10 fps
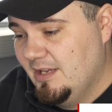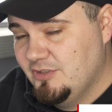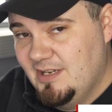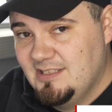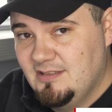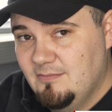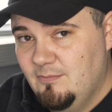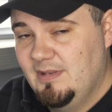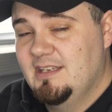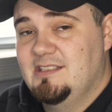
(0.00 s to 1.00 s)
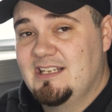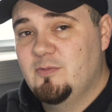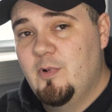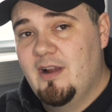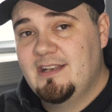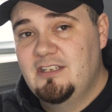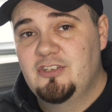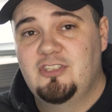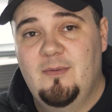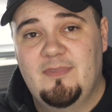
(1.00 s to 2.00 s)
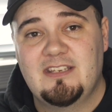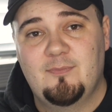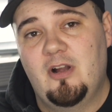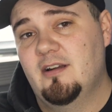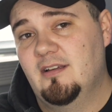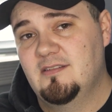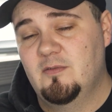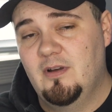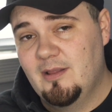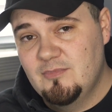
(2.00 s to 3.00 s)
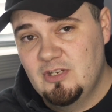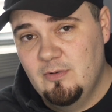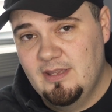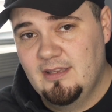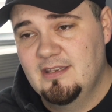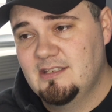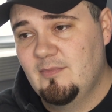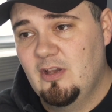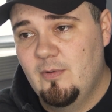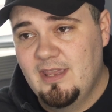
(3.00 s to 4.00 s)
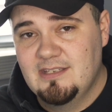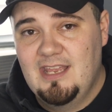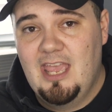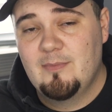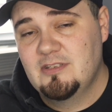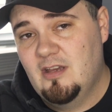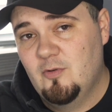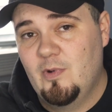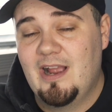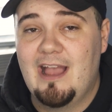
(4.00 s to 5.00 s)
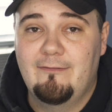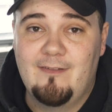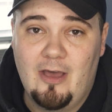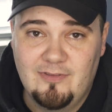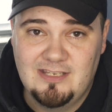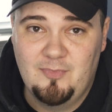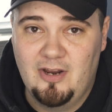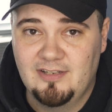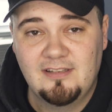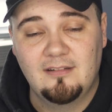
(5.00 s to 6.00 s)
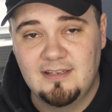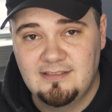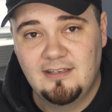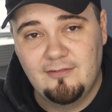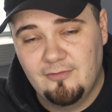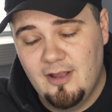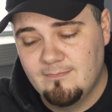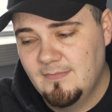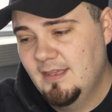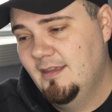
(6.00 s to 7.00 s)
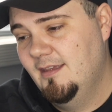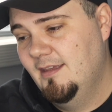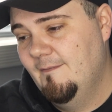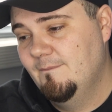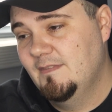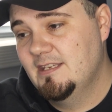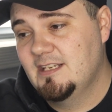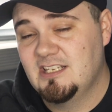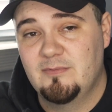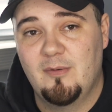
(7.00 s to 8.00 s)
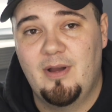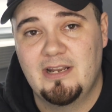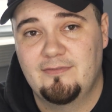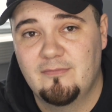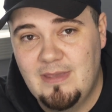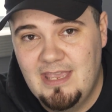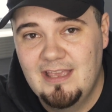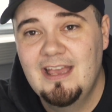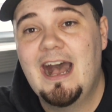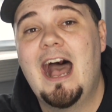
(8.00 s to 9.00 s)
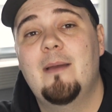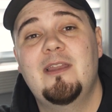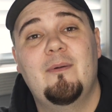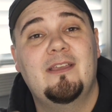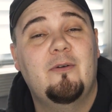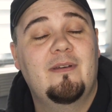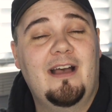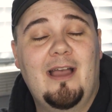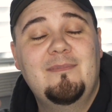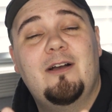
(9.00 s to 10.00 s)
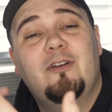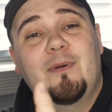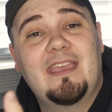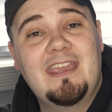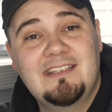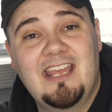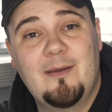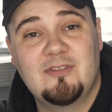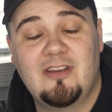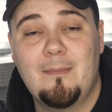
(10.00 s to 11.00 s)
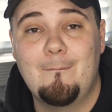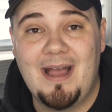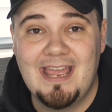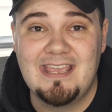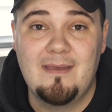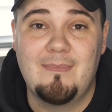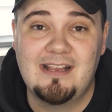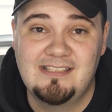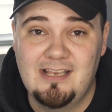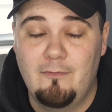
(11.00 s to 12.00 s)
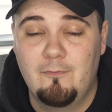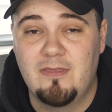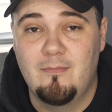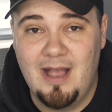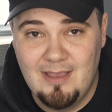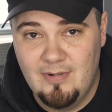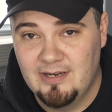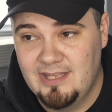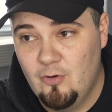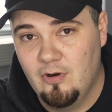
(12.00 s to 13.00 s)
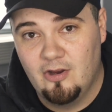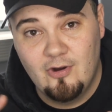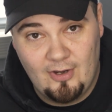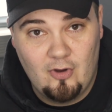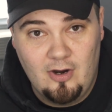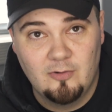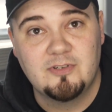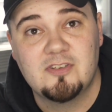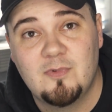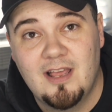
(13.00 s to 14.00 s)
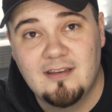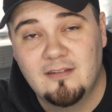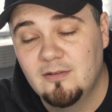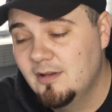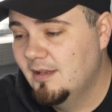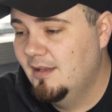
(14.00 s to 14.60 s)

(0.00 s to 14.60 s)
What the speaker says: address, because that's where I need to ship this product. So what I'm doing is I'm going into Amazon where I found this product and listed it from. This customer bought it from me. I'm now going into Amazon and buying it myself with my money or a credit card, which is what I do.